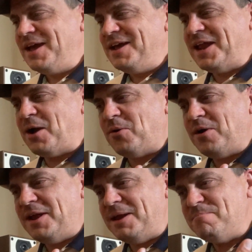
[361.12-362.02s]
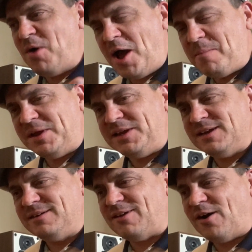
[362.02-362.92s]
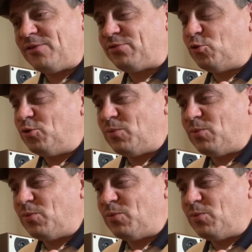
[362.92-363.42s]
Now, in my opinion, I thought,